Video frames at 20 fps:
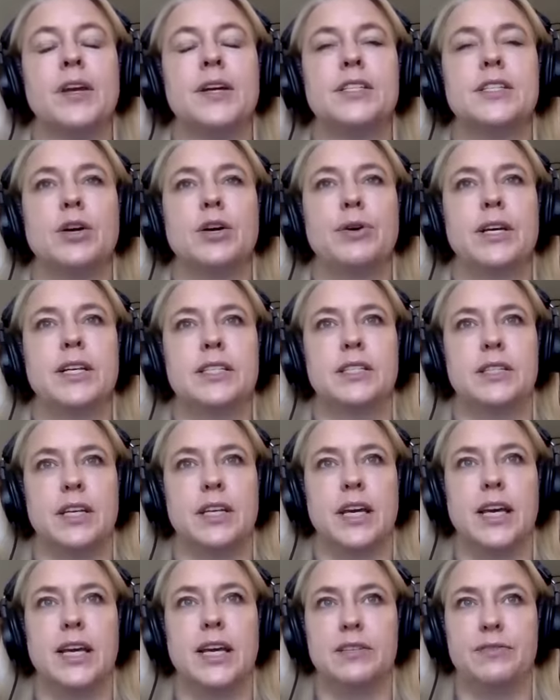So
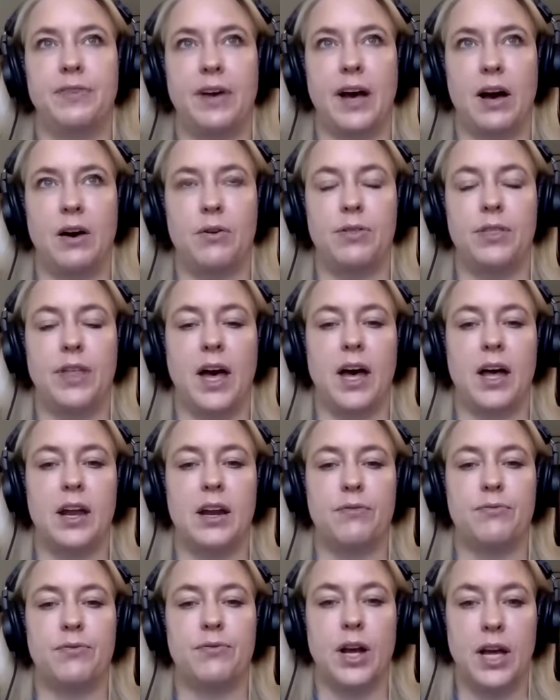he's found
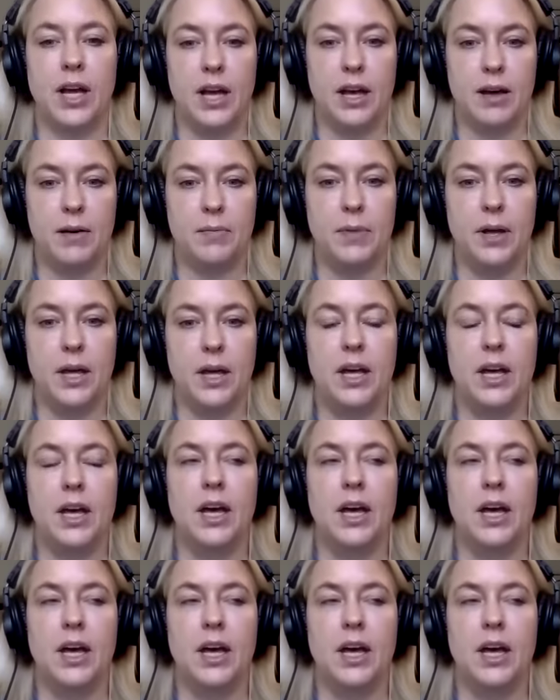that for him,